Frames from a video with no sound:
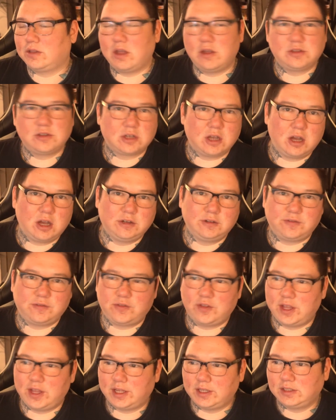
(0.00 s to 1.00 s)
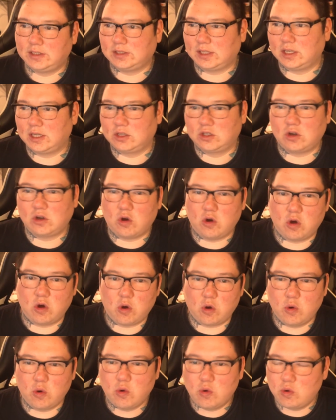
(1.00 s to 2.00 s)
those kind of things, and
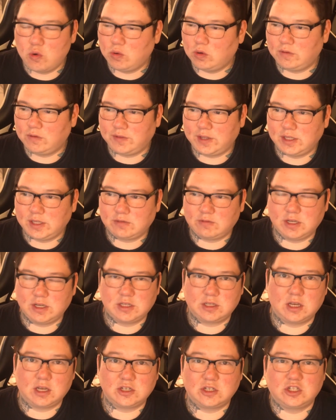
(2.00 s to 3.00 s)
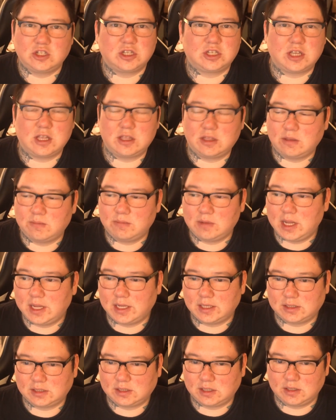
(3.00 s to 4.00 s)
got all of these research and just sent them
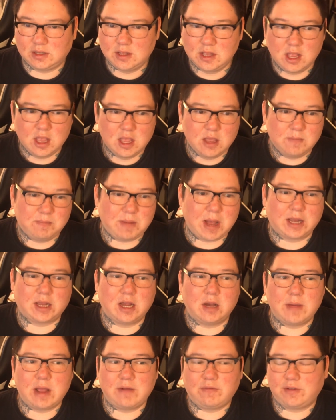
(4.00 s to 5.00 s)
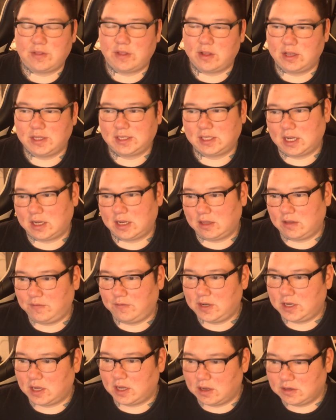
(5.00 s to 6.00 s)
links to back up everything I said in the
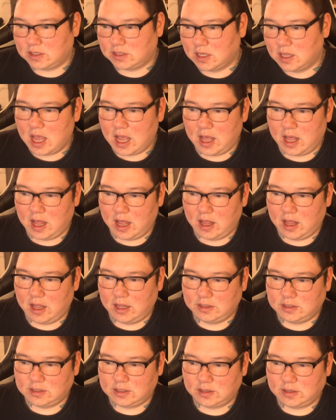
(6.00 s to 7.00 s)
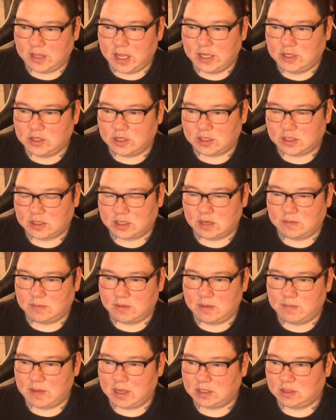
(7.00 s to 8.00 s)
videos. And they just sent
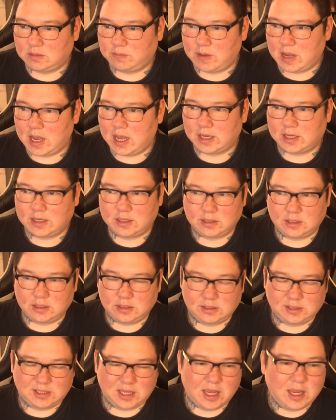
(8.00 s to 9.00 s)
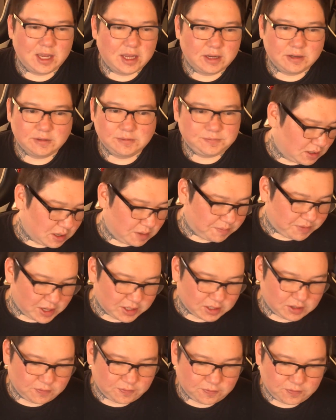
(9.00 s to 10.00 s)
me a message back saying,
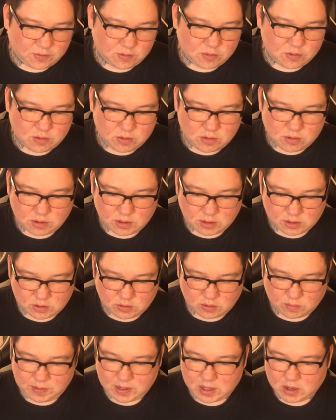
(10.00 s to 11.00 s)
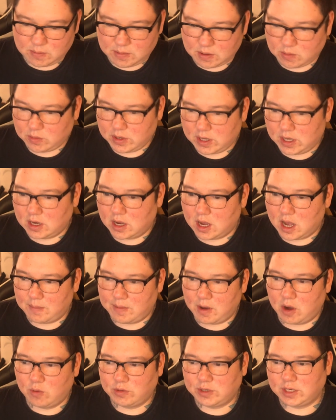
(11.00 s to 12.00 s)
thank you for your appeal, but we are
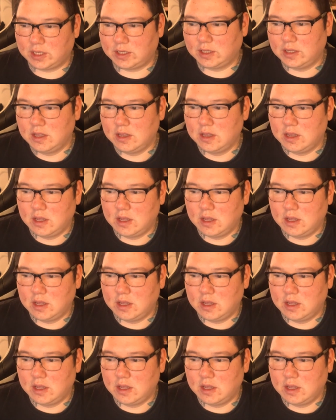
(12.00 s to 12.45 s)
upholding